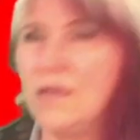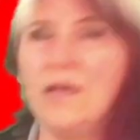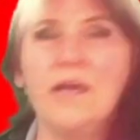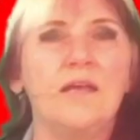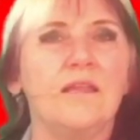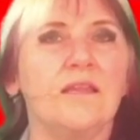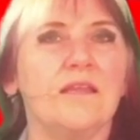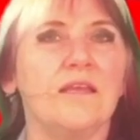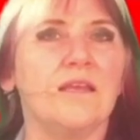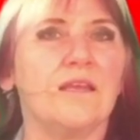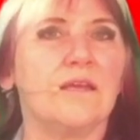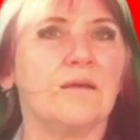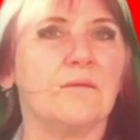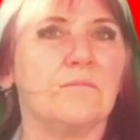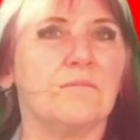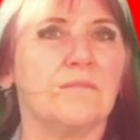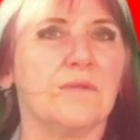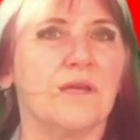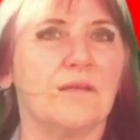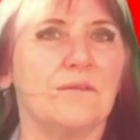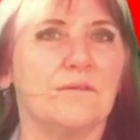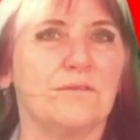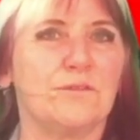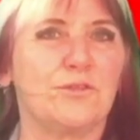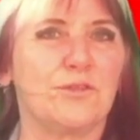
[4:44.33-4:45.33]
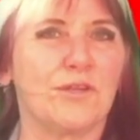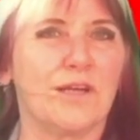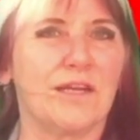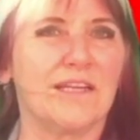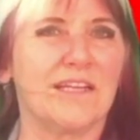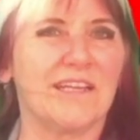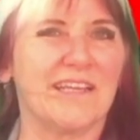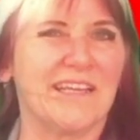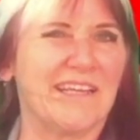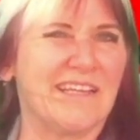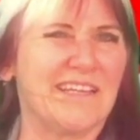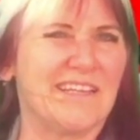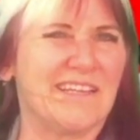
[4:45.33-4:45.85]
Then I'm trying to
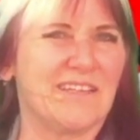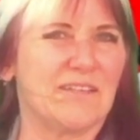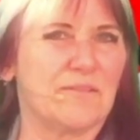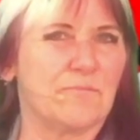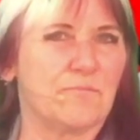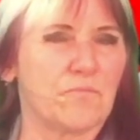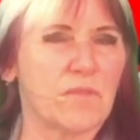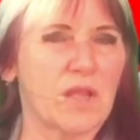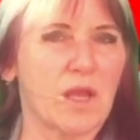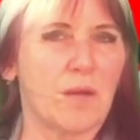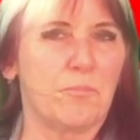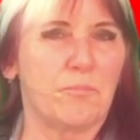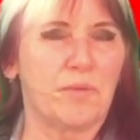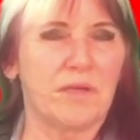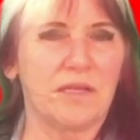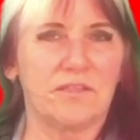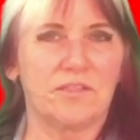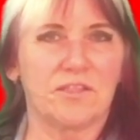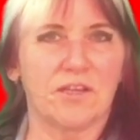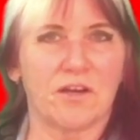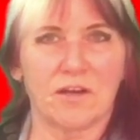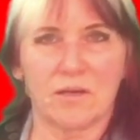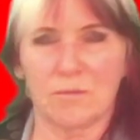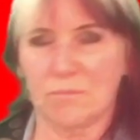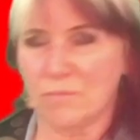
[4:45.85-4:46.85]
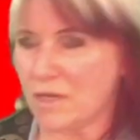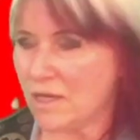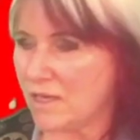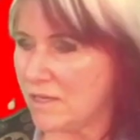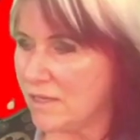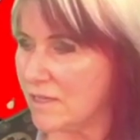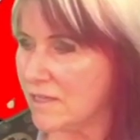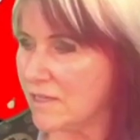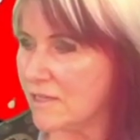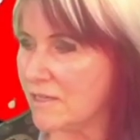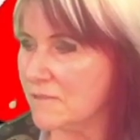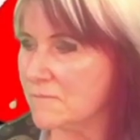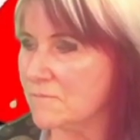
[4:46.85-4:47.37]
get a pinch
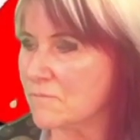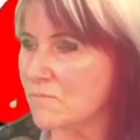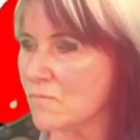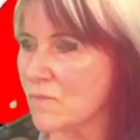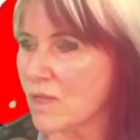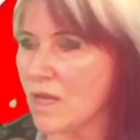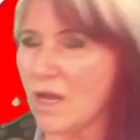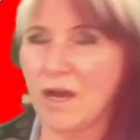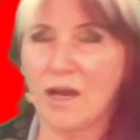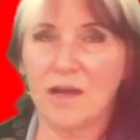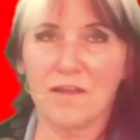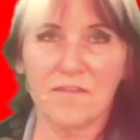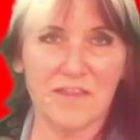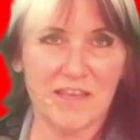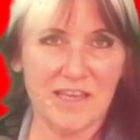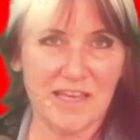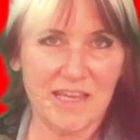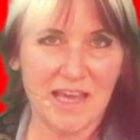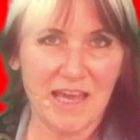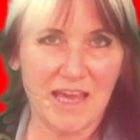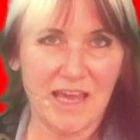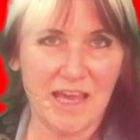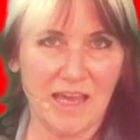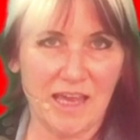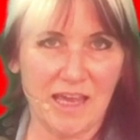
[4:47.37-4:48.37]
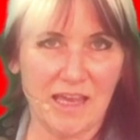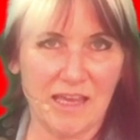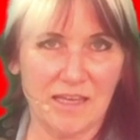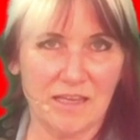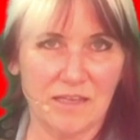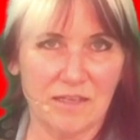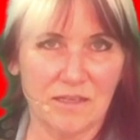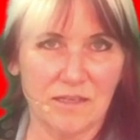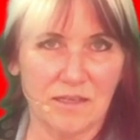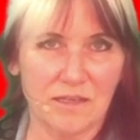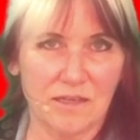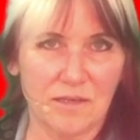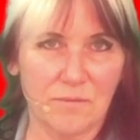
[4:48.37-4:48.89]
harmonic on the A,
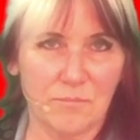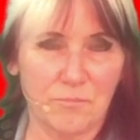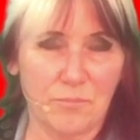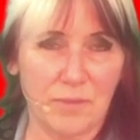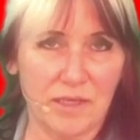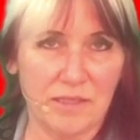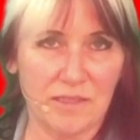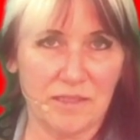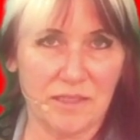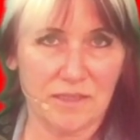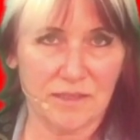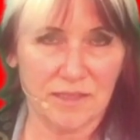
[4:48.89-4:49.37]
bending